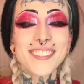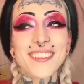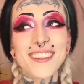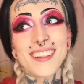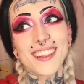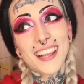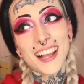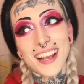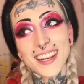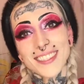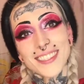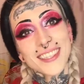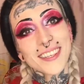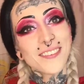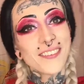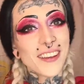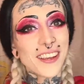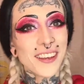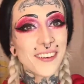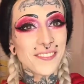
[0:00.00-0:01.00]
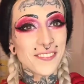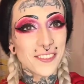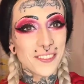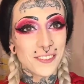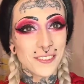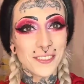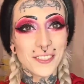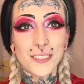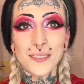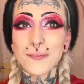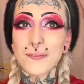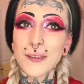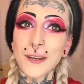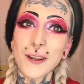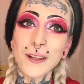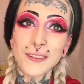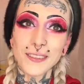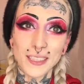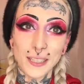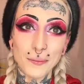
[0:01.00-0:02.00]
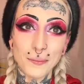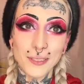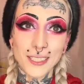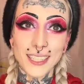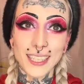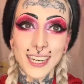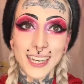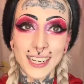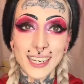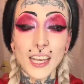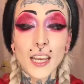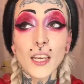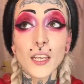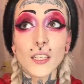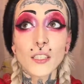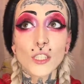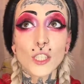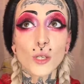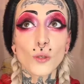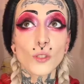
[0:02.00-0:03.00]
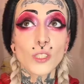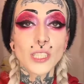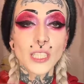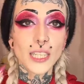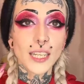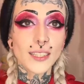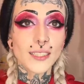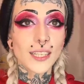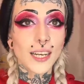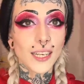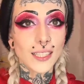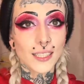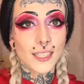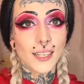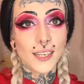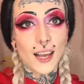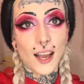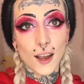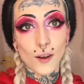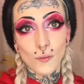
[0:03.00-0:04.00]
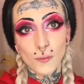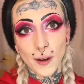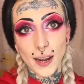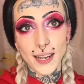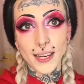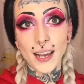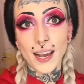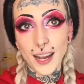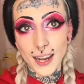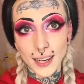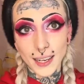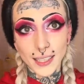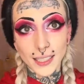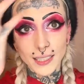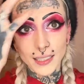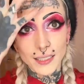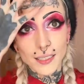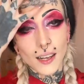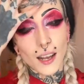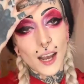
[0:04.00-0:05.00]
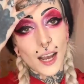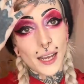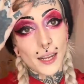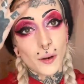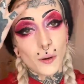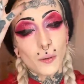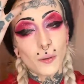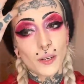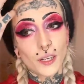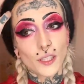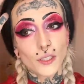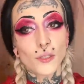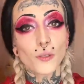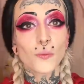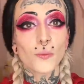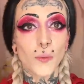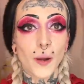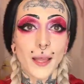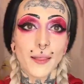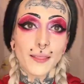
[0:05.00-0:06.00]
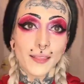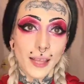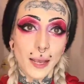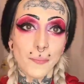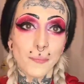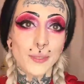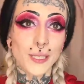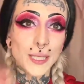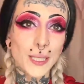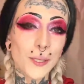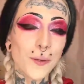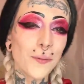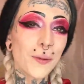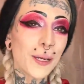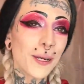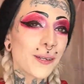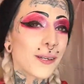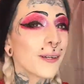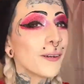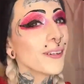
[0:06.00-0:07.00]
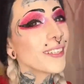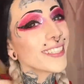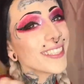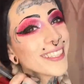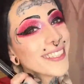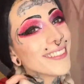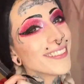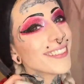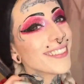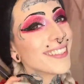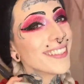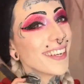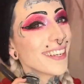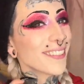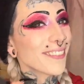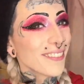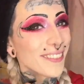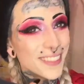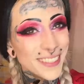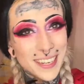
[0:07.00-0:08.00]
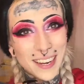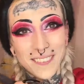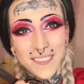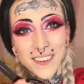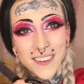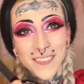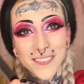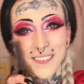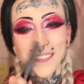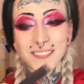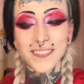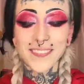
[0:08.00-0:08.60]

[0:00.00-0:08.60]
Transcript: So the last thing we have to do is put on lipstick. So since I did red eyes, I don't want to do red lips. So we are going to use Dance with the Devil